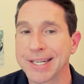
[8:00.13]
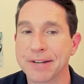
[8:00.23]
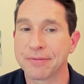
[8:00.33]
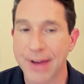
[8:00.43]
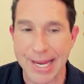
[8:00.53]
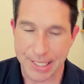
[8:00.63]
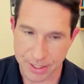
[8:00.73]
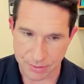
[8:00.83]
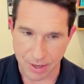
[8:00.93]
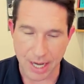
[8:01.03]

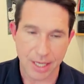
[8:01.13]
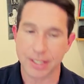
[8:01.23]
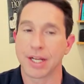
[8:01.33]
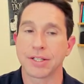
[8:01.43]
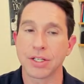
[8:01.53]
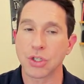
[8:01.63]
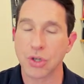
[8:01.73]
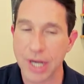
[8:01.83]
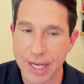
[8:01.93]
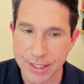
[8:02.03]
device, right? It doesn't
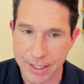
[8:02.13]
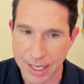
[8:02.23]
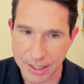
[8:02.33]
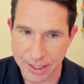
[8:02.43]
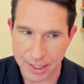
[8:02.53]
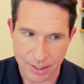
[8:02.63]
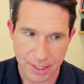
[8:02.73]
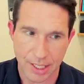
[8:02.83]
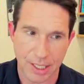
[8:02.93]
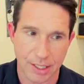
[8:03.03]
translate
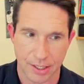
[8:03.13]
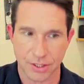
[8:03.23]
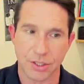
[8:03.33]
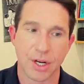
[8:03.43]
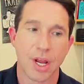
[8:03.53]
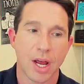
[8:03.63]
to English.